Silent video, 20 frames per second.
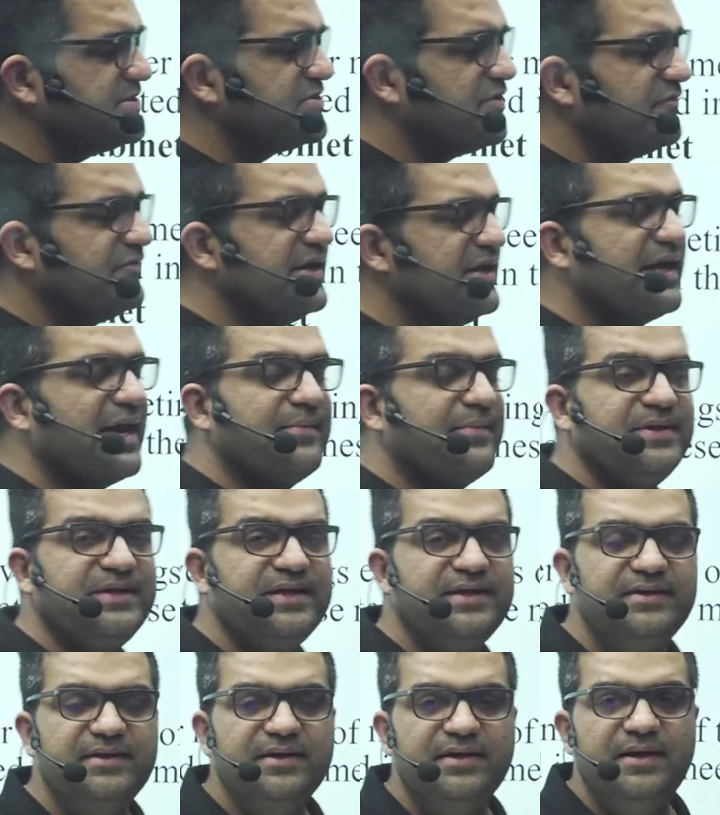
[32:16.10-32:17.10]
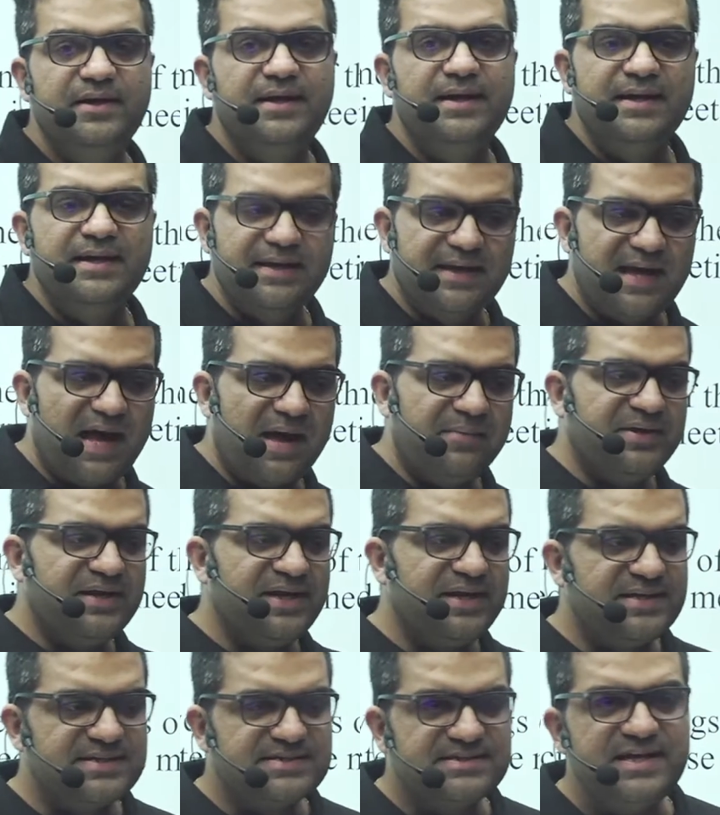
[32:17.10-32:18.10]
the cabinet. Cabinet is
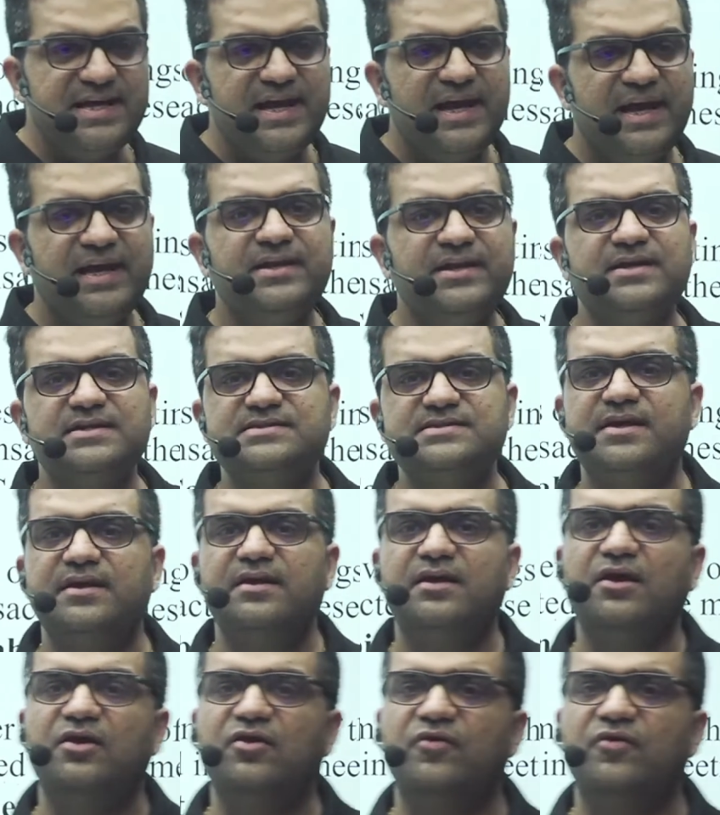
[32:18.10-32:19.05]
the inner circle of the